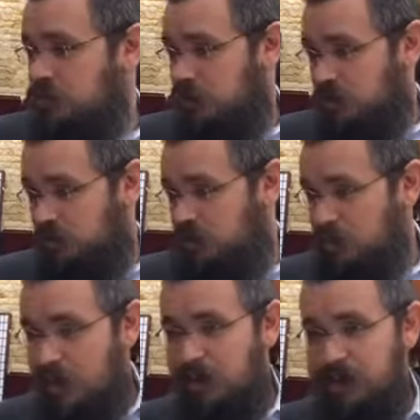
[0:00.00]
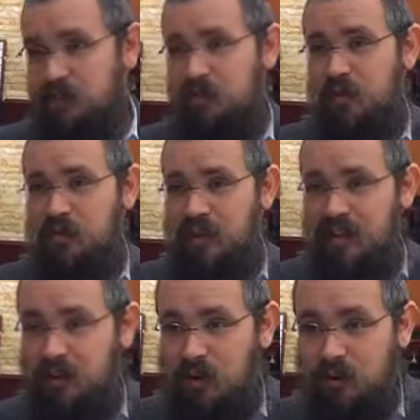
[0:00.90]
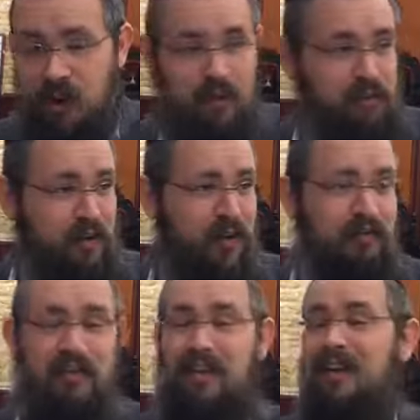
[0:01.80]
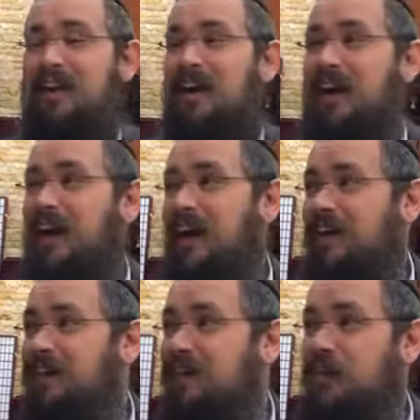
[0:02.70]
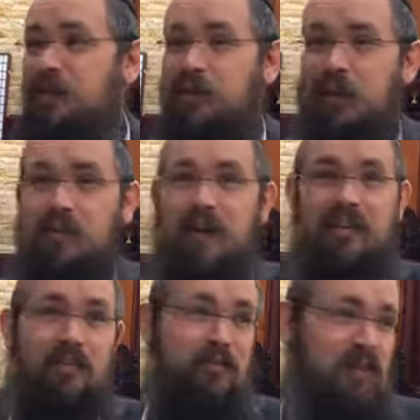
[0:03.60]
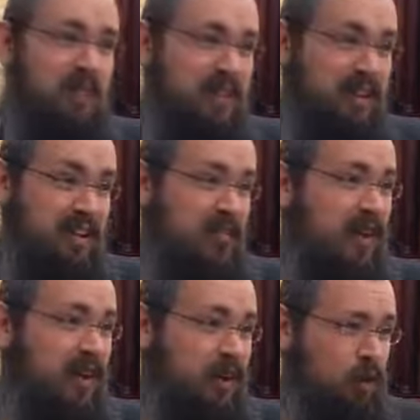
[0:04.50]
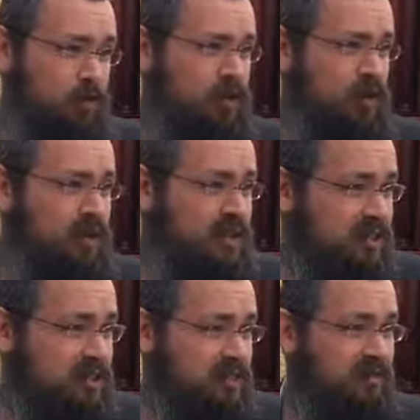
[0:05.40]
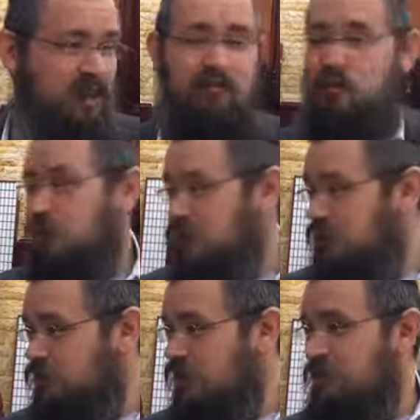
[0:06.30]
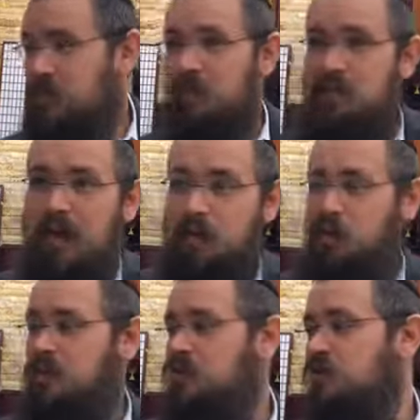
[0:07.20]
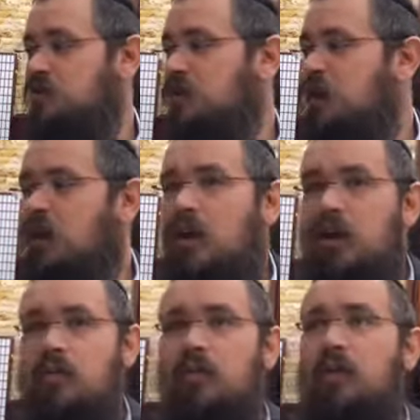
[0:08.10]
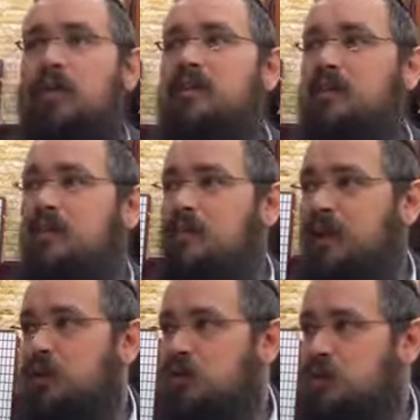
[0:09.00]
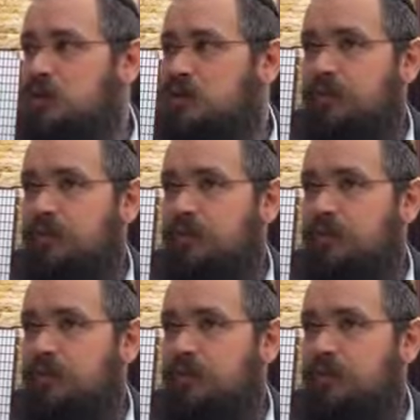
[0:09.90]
Us Americans, we're very big into our freedom. And we talk about the ability to make our own choices. We have to have choices. We have to be able to make choices. But what does it mean to make a choice?